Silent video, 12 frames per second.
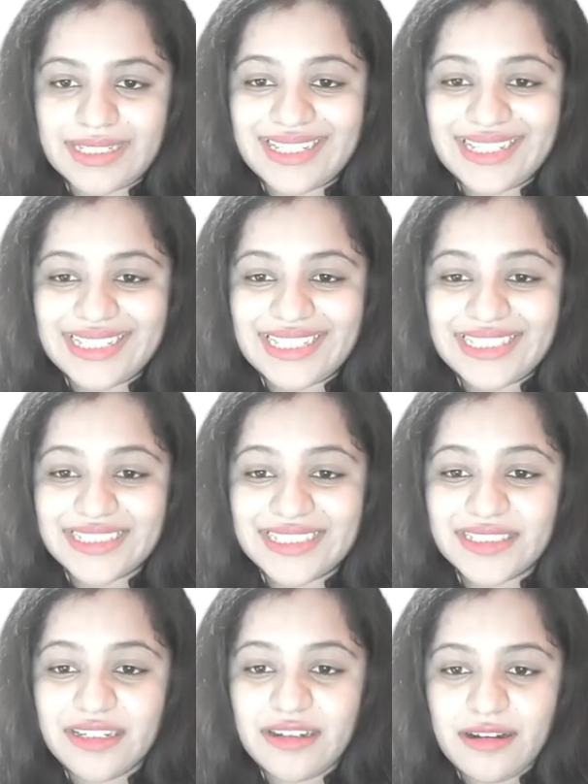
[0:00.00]
It is a
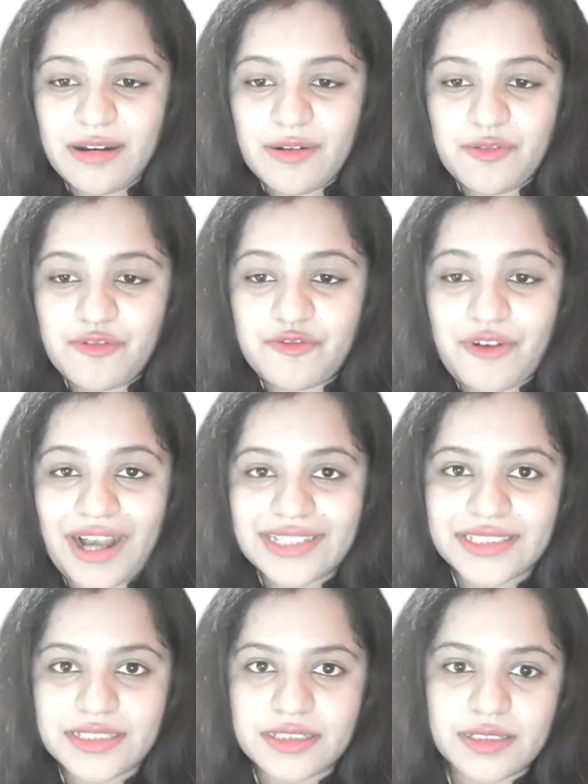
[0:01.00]

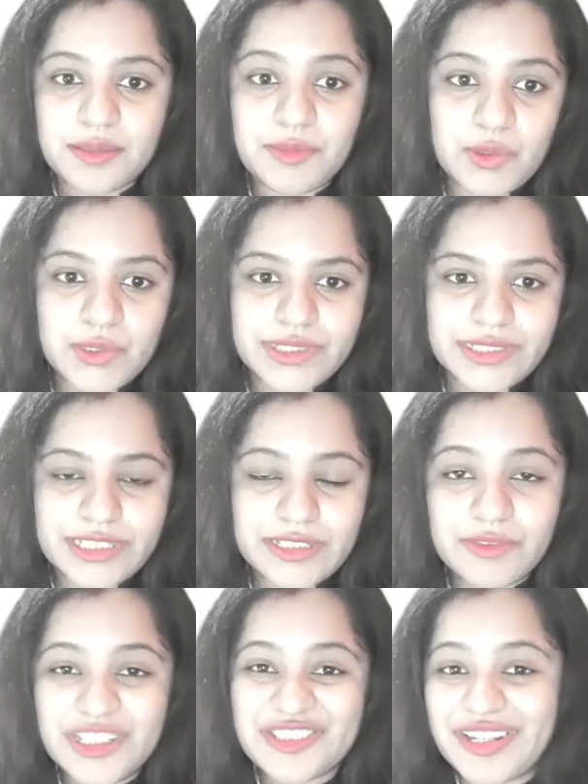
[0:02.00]
fast immunity. It
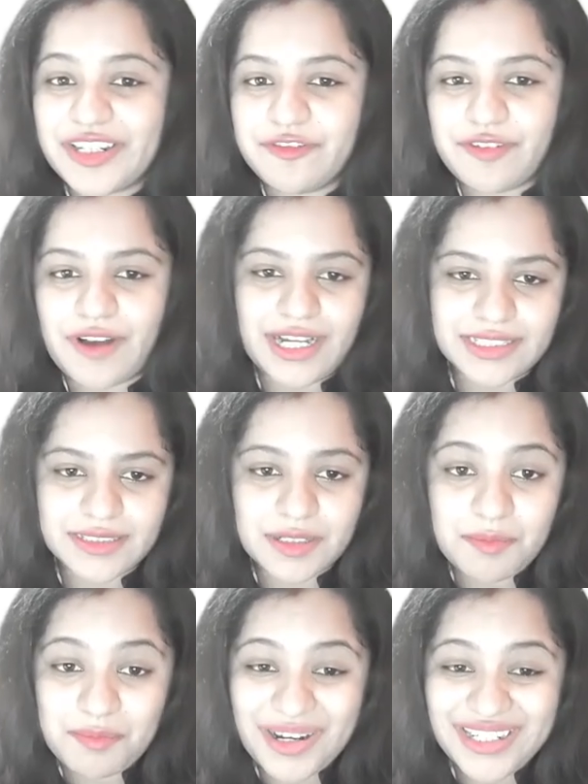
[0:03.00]
works very fast,
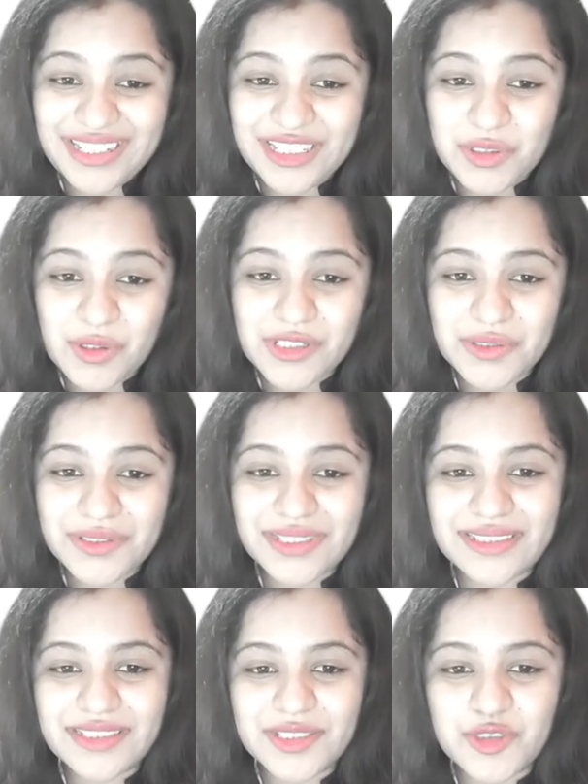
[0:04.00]
but it also
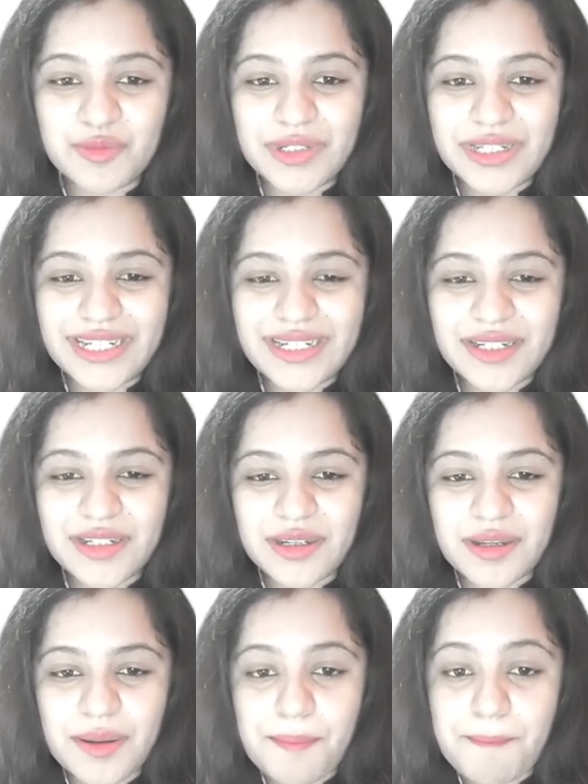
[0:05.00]
doesn't stimulate
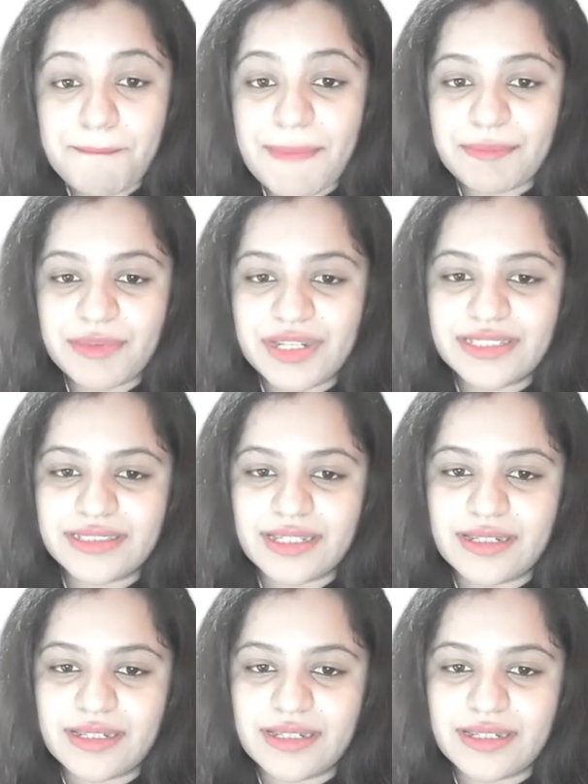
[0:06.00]
memory cell.